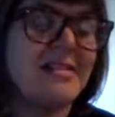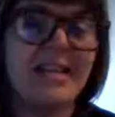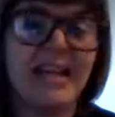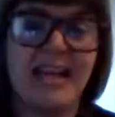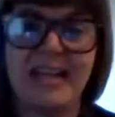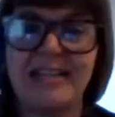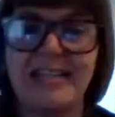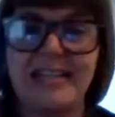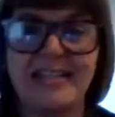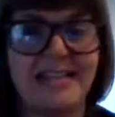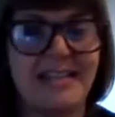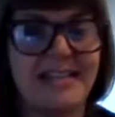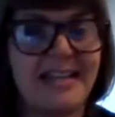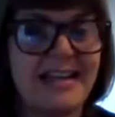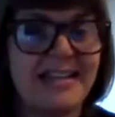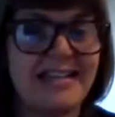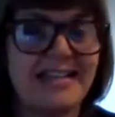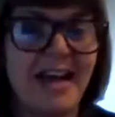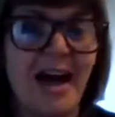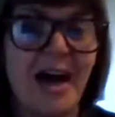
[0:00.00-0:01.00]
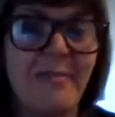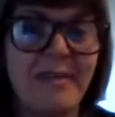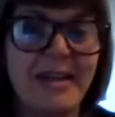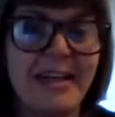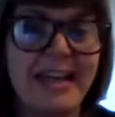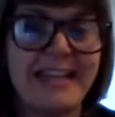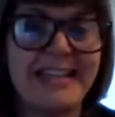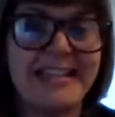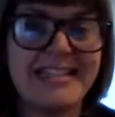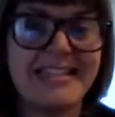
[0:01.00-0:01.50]
it
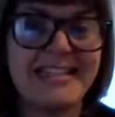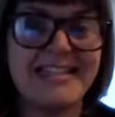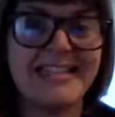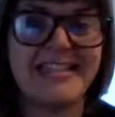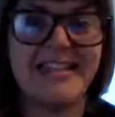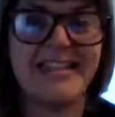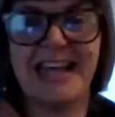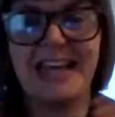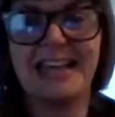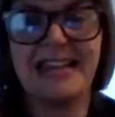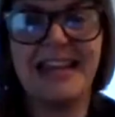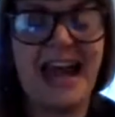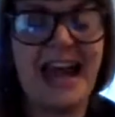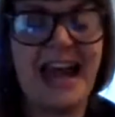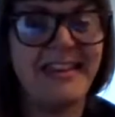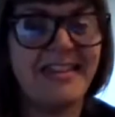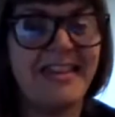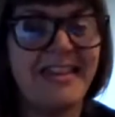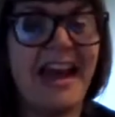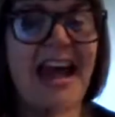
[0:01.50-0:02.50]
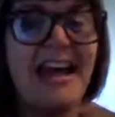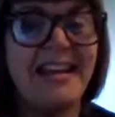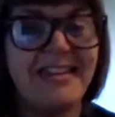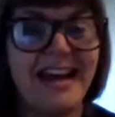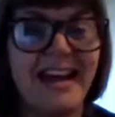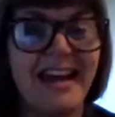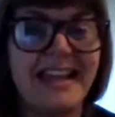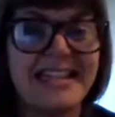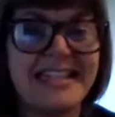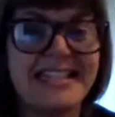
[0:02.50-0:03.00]
dominates, like the
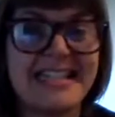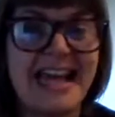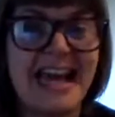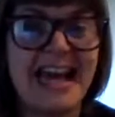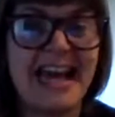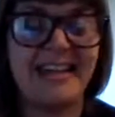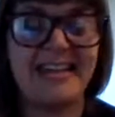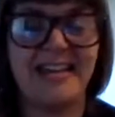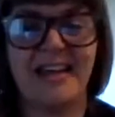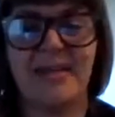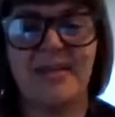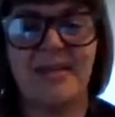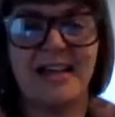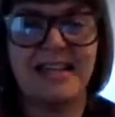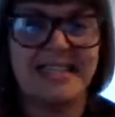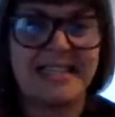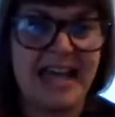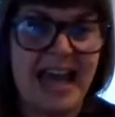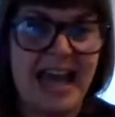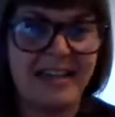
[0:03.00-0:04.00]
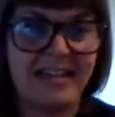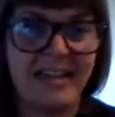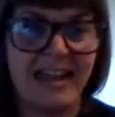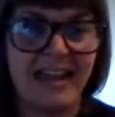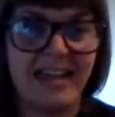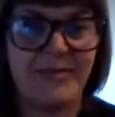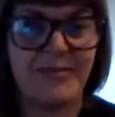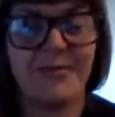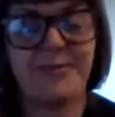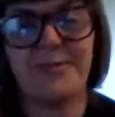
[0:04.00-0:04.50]
headline is the headline, right? It's the
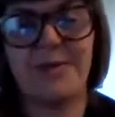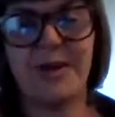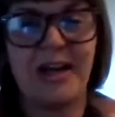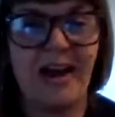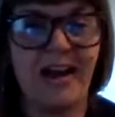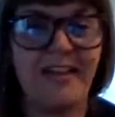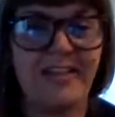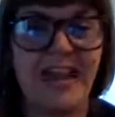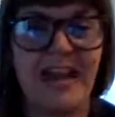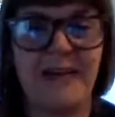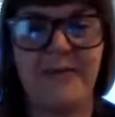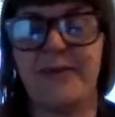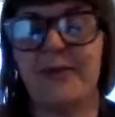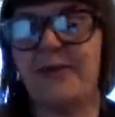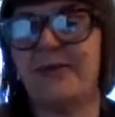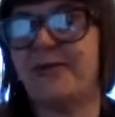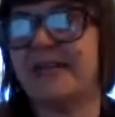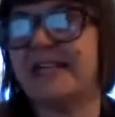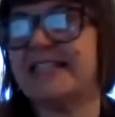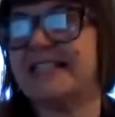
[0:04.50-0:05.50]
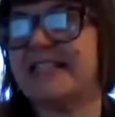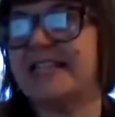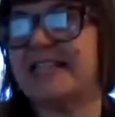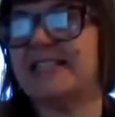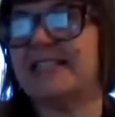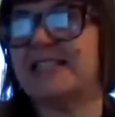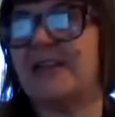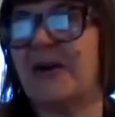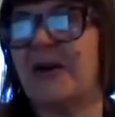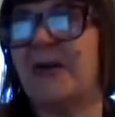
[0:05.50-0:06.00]
headlines, we call it that for a reason.
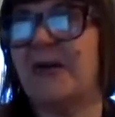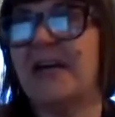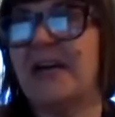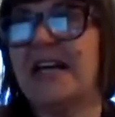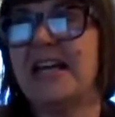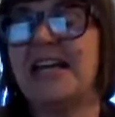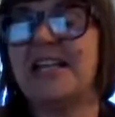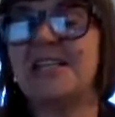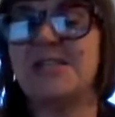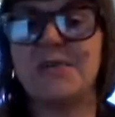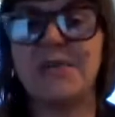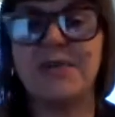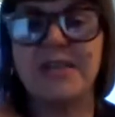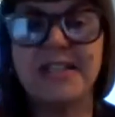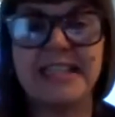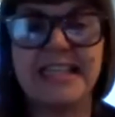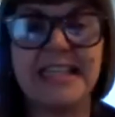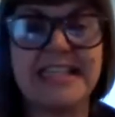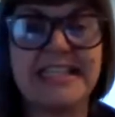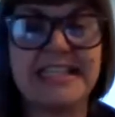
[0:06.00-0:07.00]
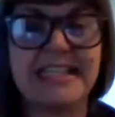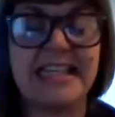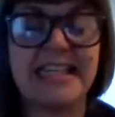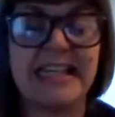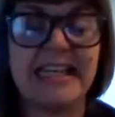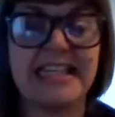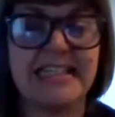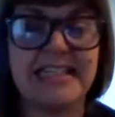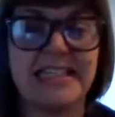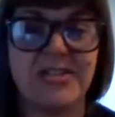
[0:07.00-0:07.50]
And so it's really easy to
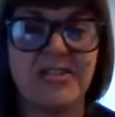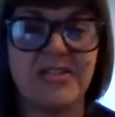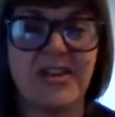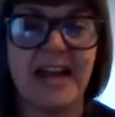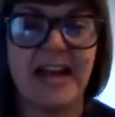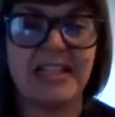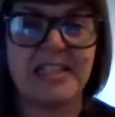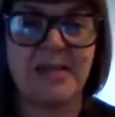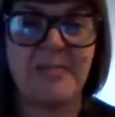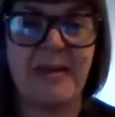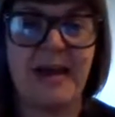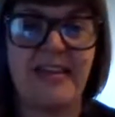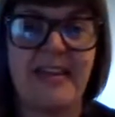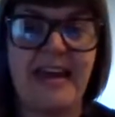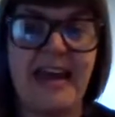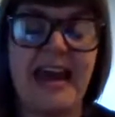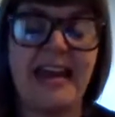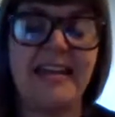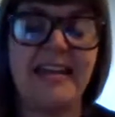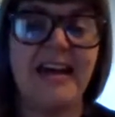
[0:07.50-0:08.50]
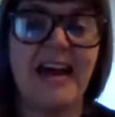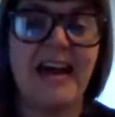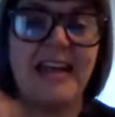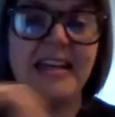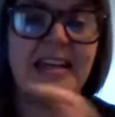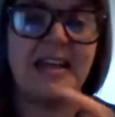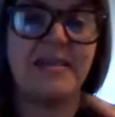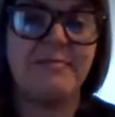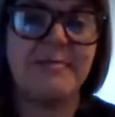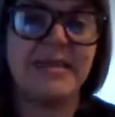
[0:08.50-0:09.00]
get distracted by the
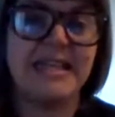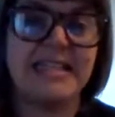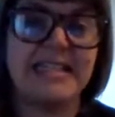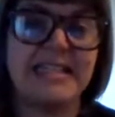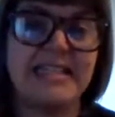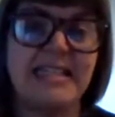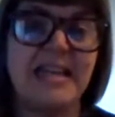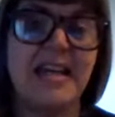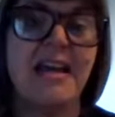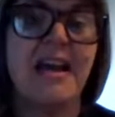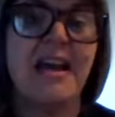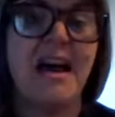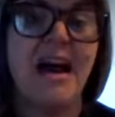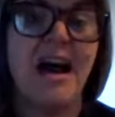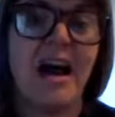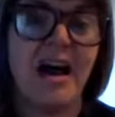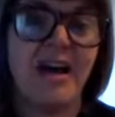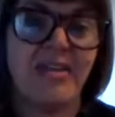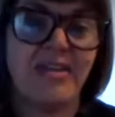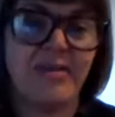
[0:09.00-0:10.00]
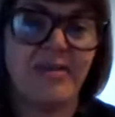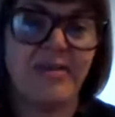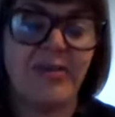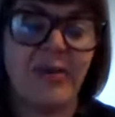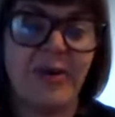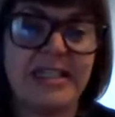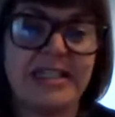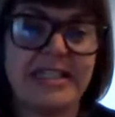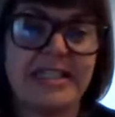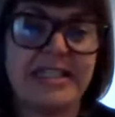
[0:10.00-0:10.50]
headline and miss other
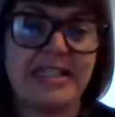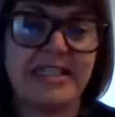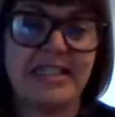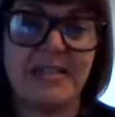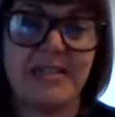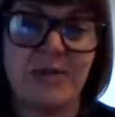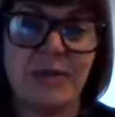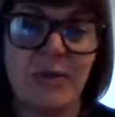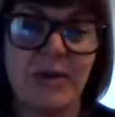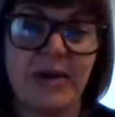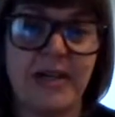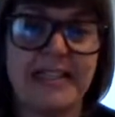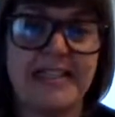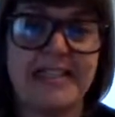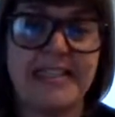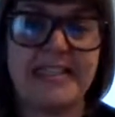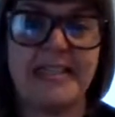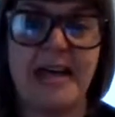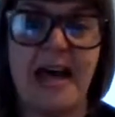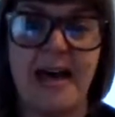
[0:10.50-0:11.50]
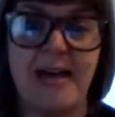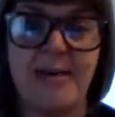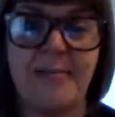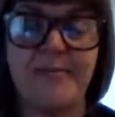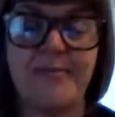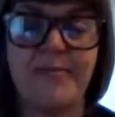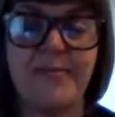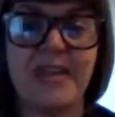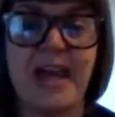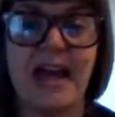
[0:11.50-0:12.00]
voices and stories
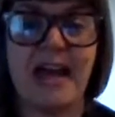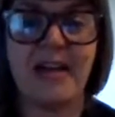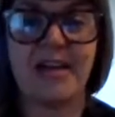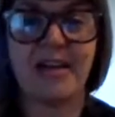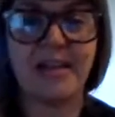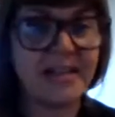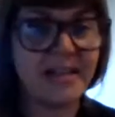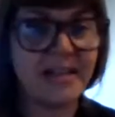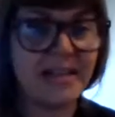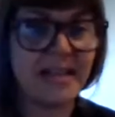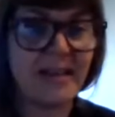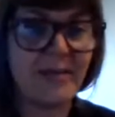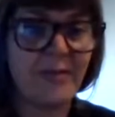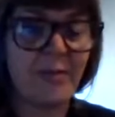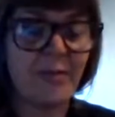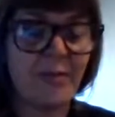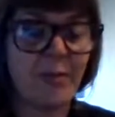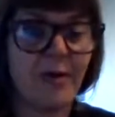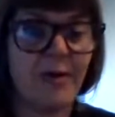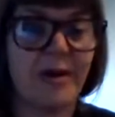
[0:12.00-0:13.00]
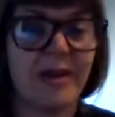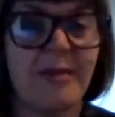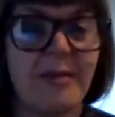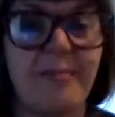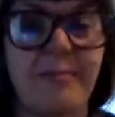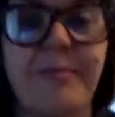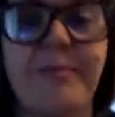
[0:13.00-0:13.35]
that give a more